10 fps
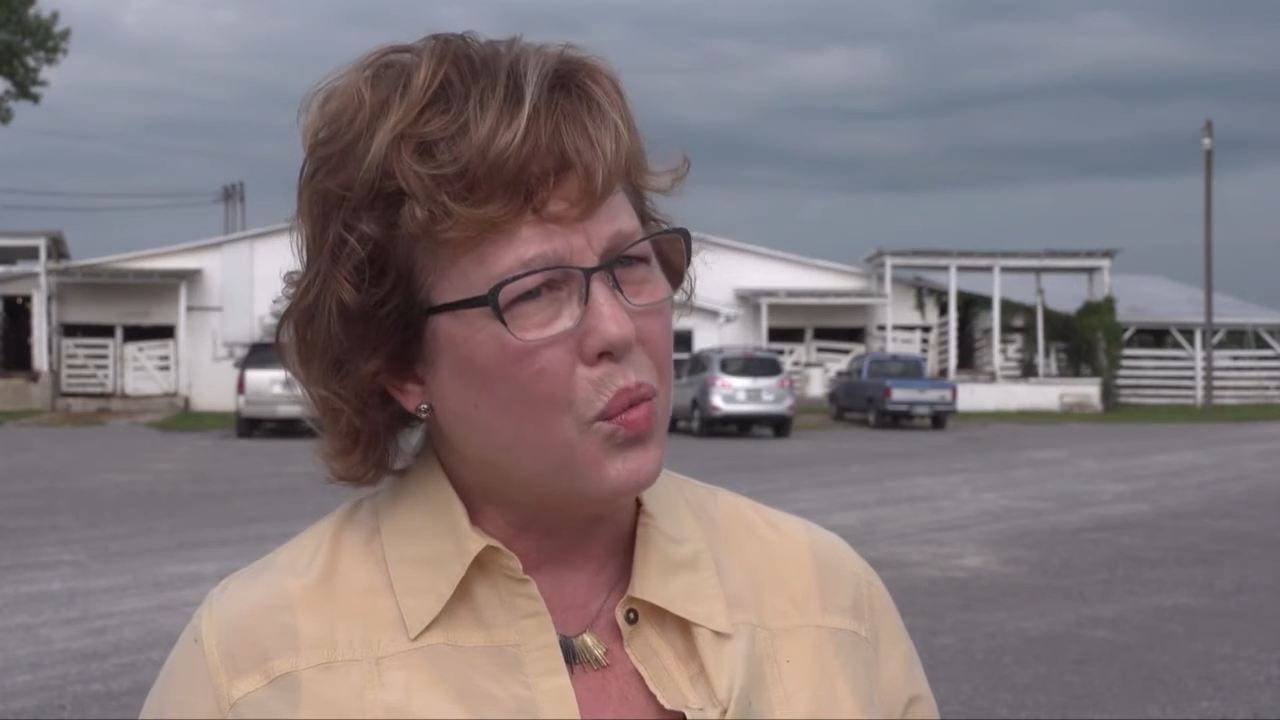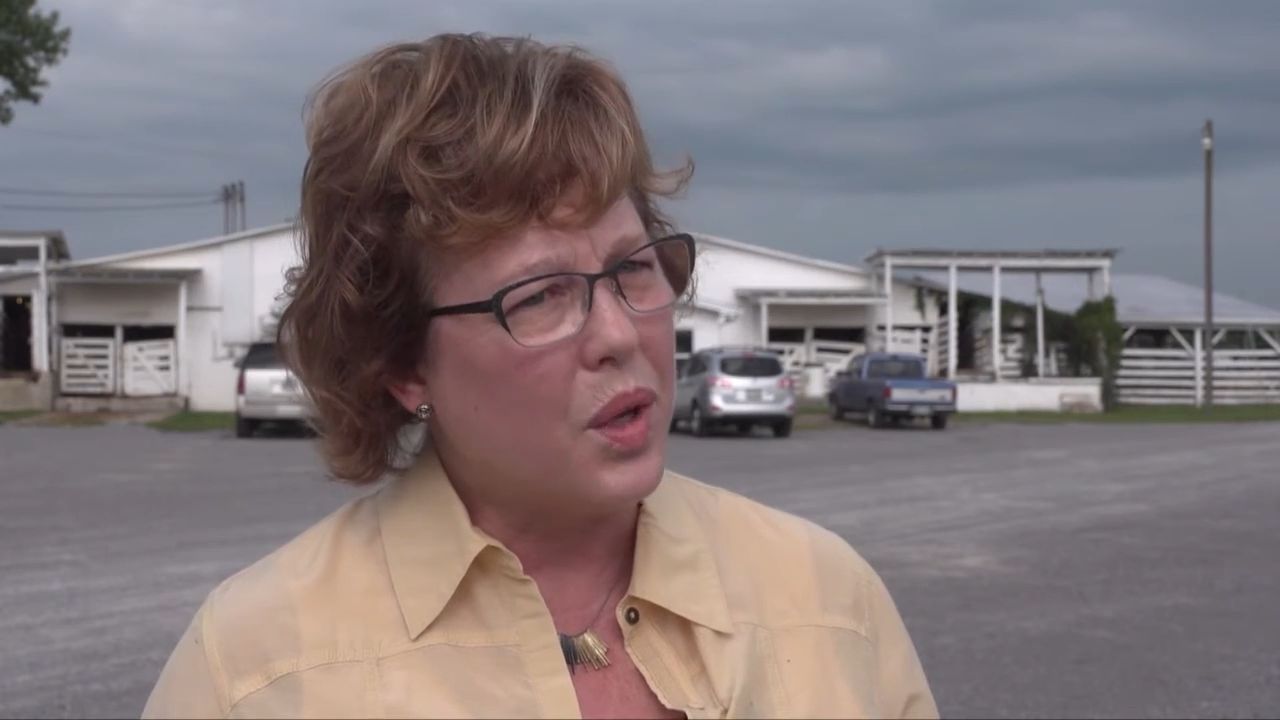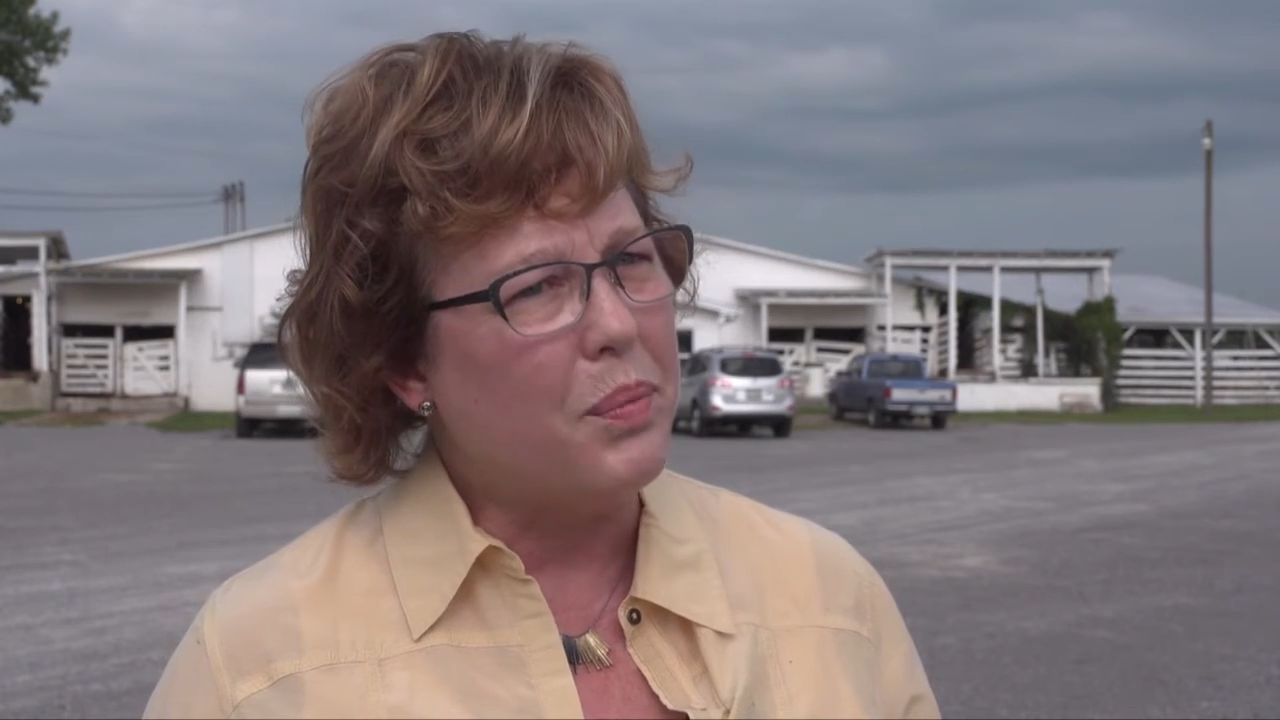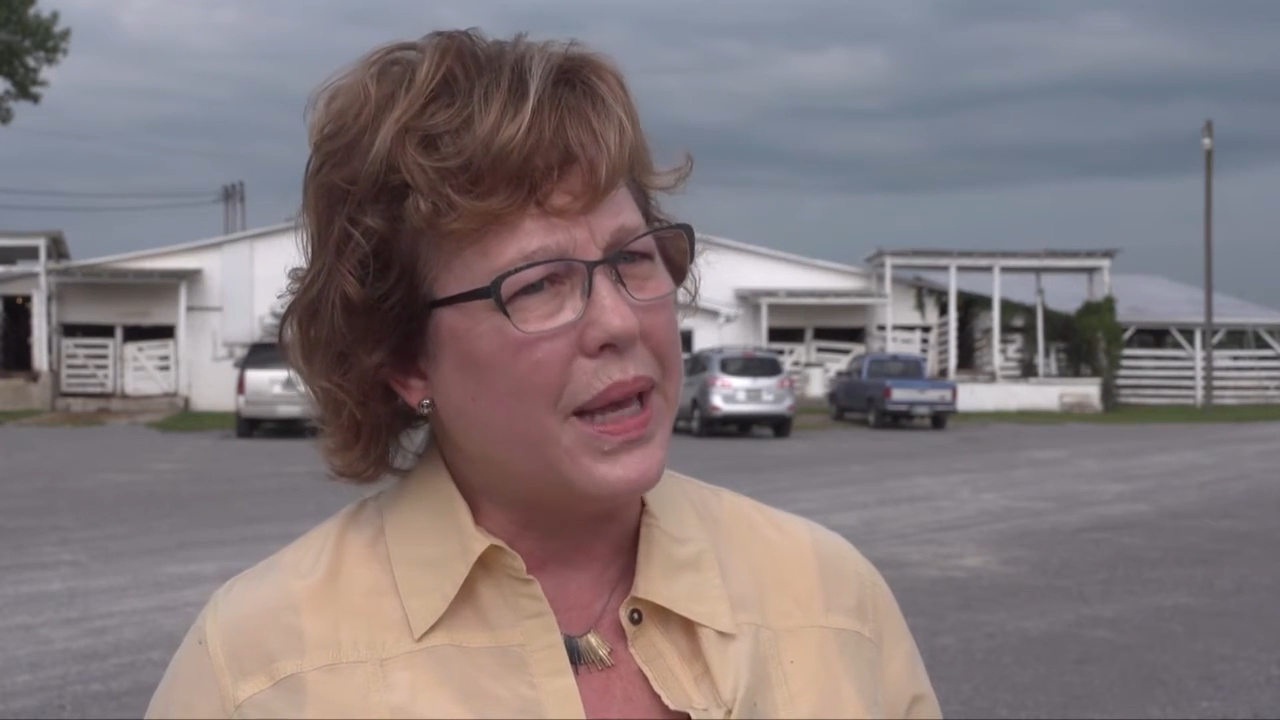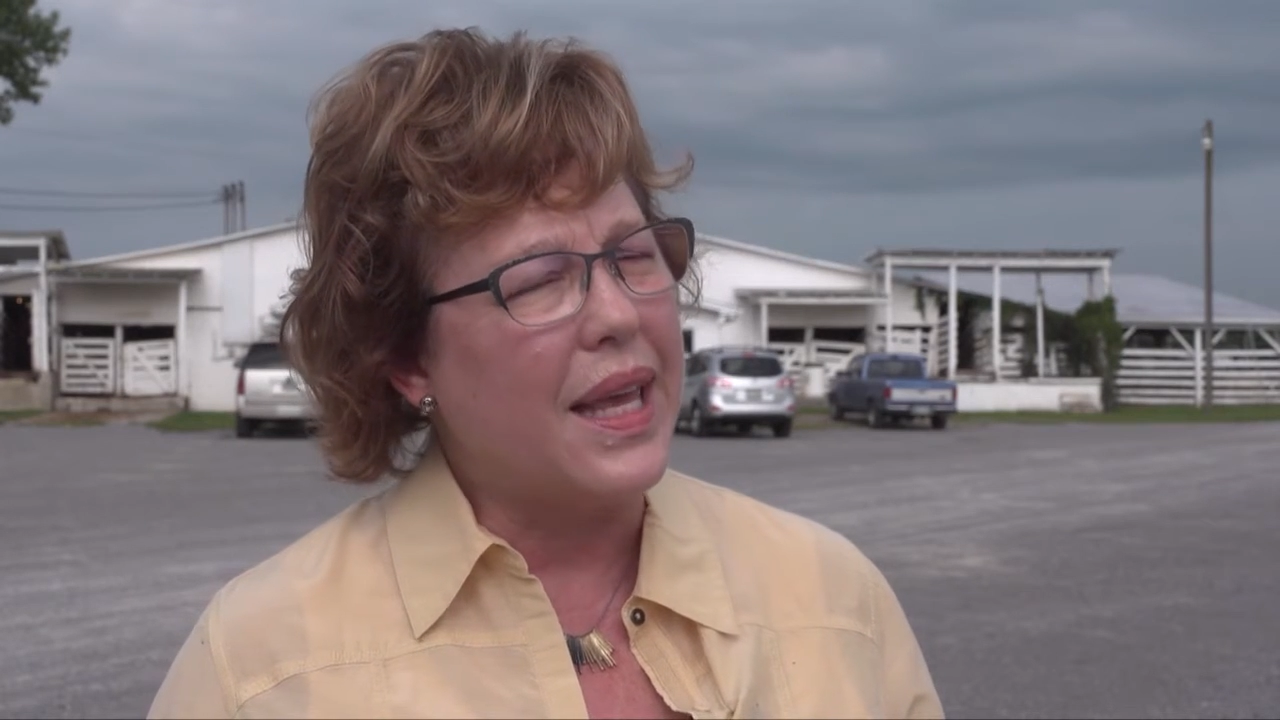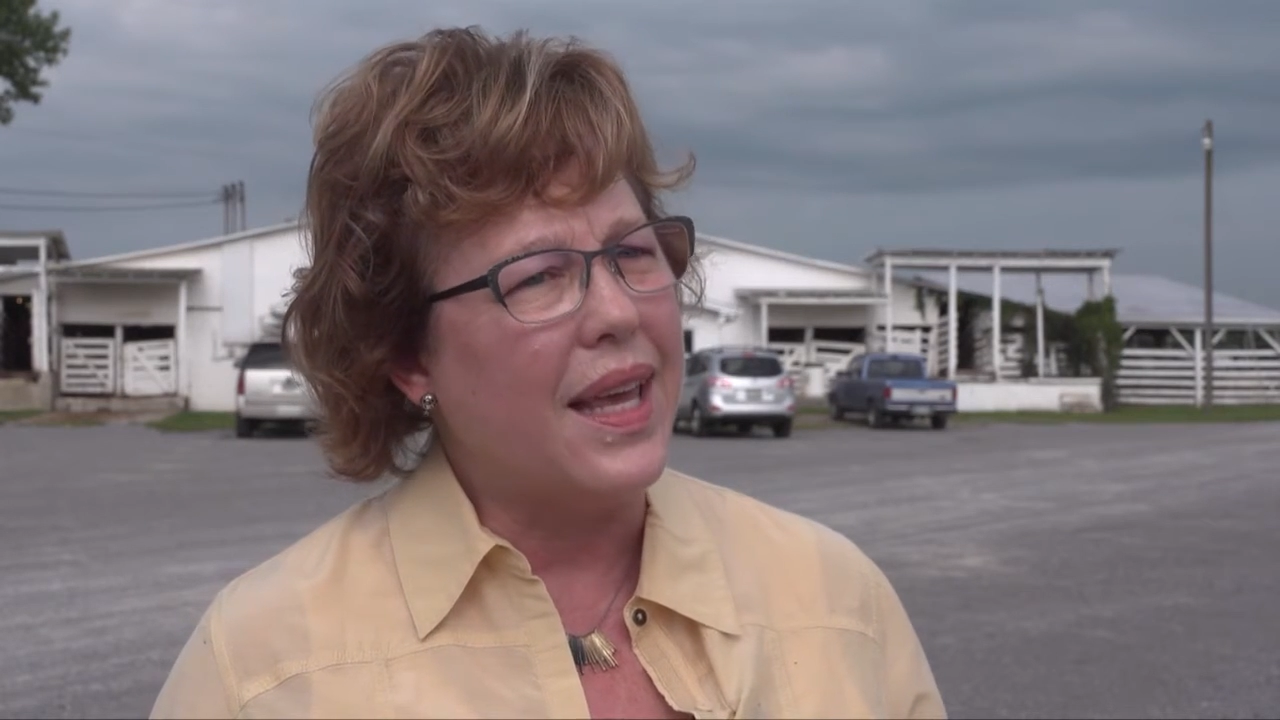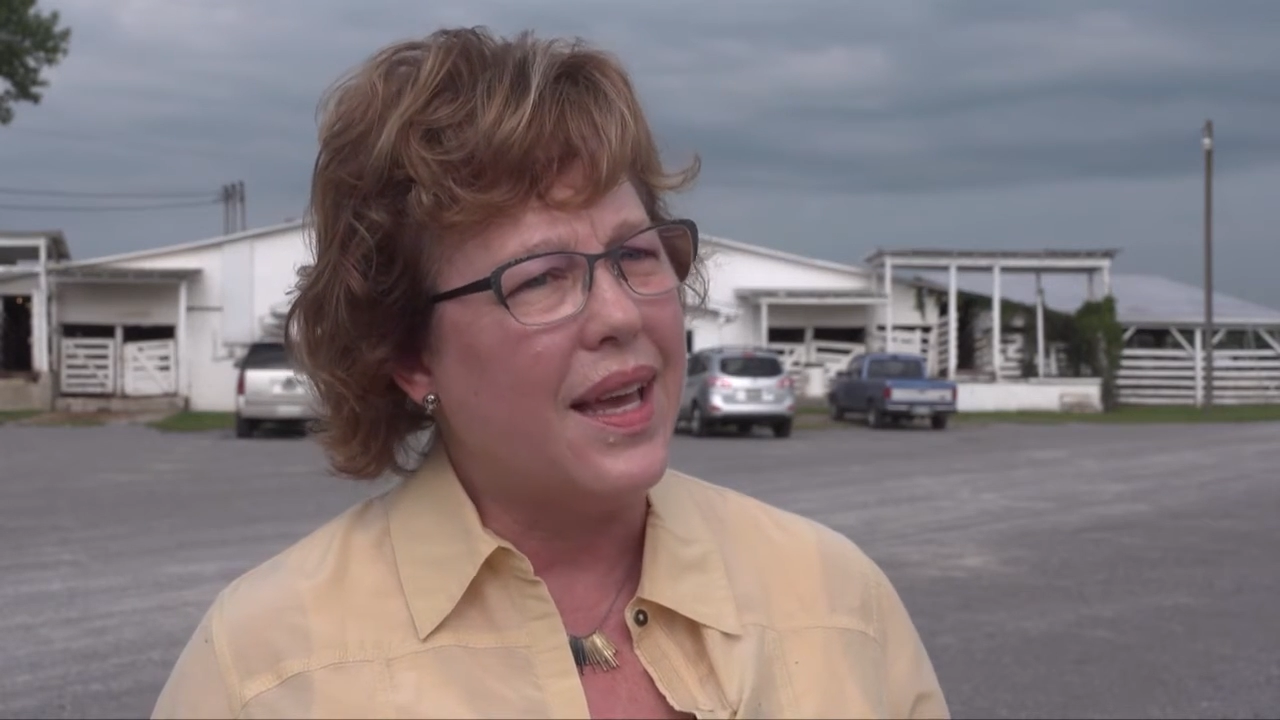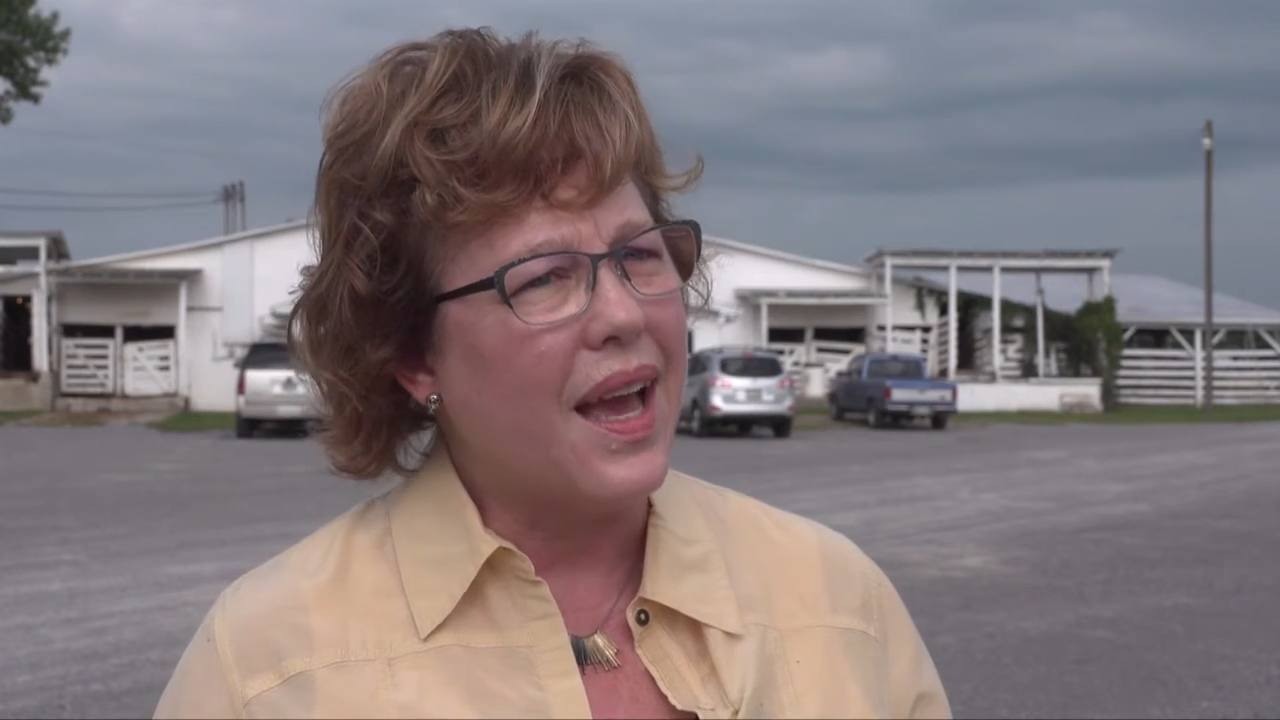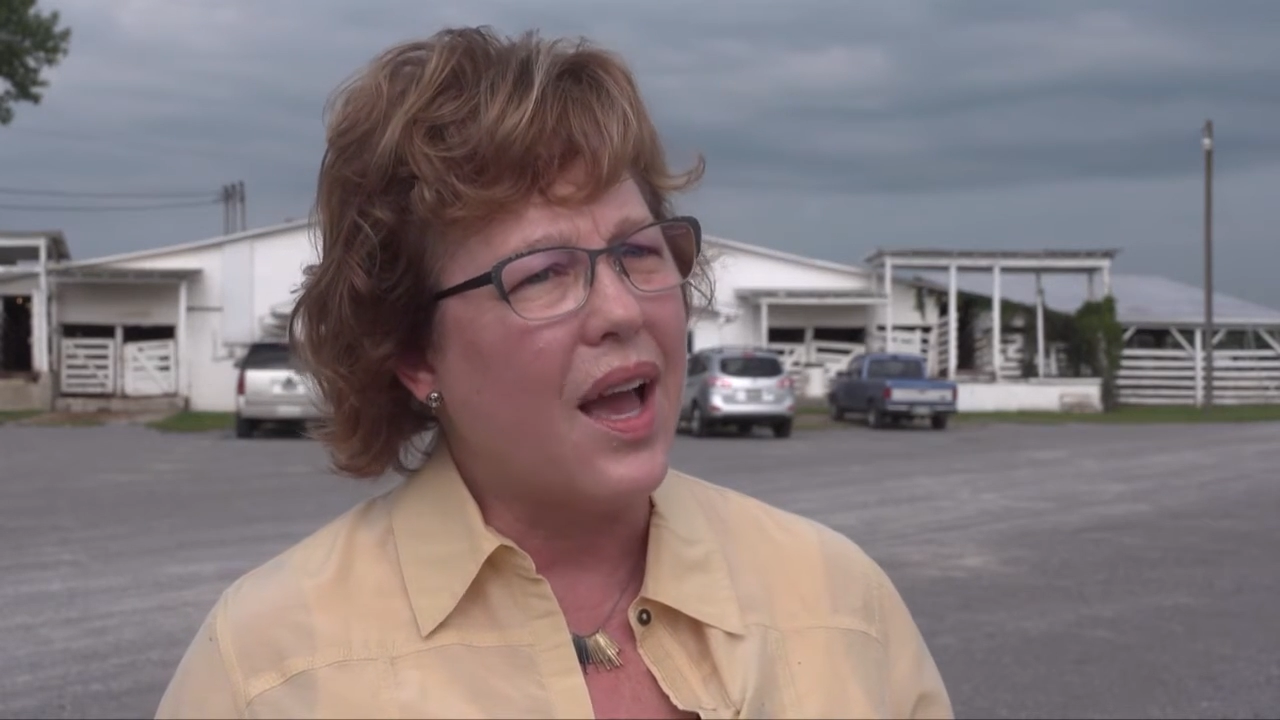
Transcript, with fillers: would be